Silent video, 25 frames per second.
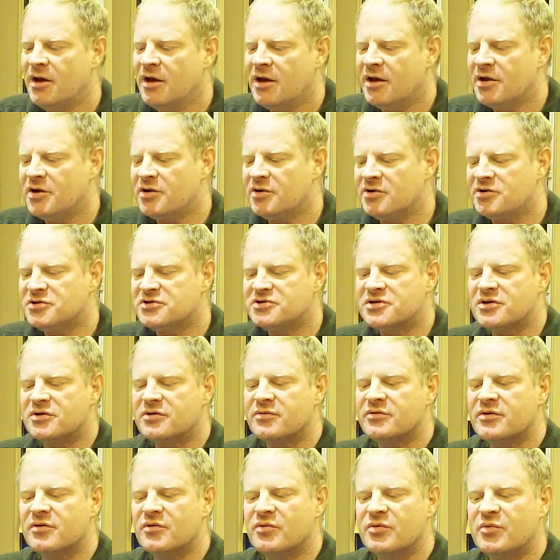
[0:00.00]
and
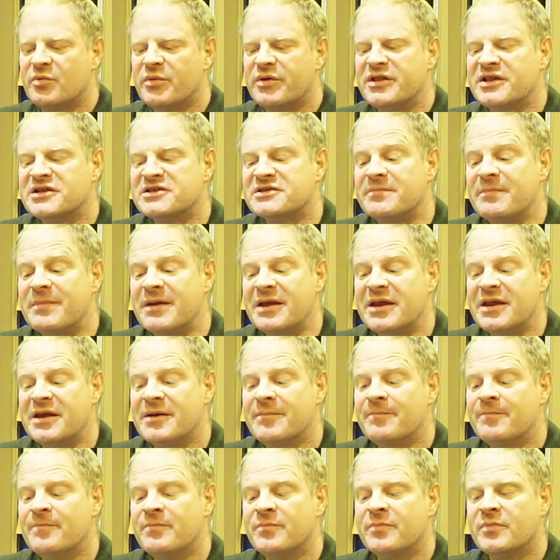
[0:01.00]
also the one that's a
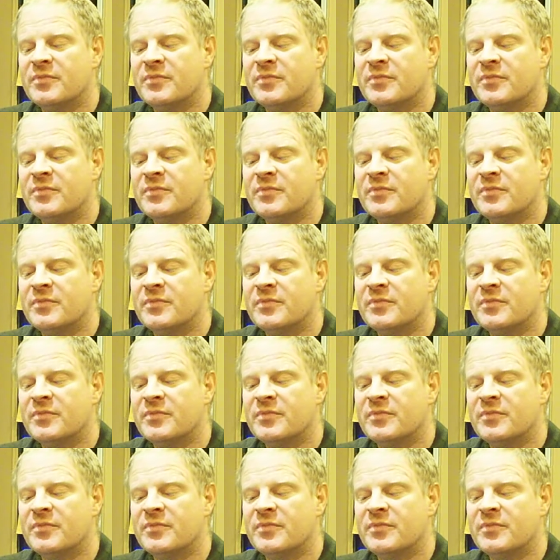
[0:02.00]
medium.